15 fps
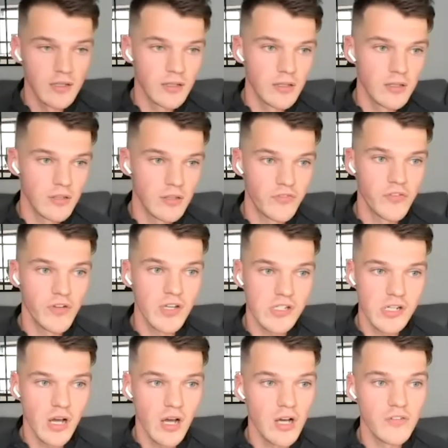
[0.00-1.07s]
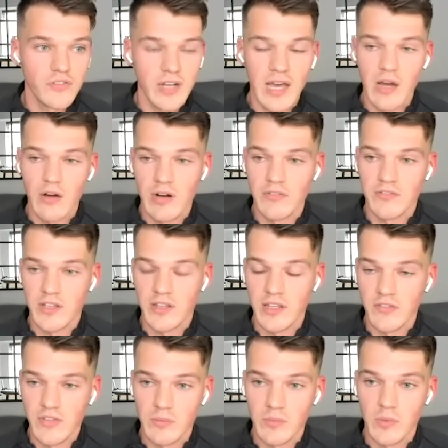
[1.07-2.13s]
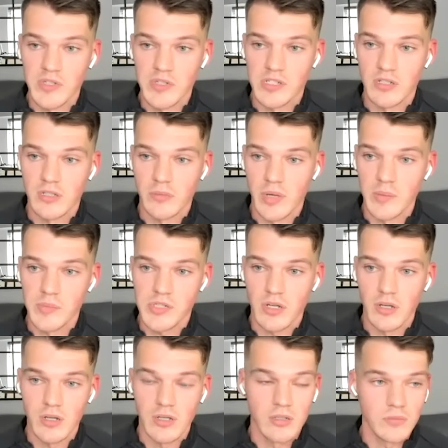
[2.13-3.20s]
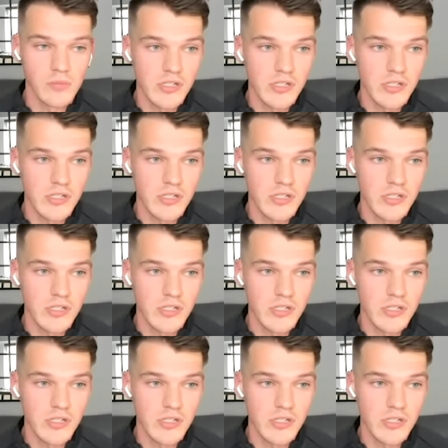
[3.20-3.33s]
The first half an hour after the event, when we turned the website on,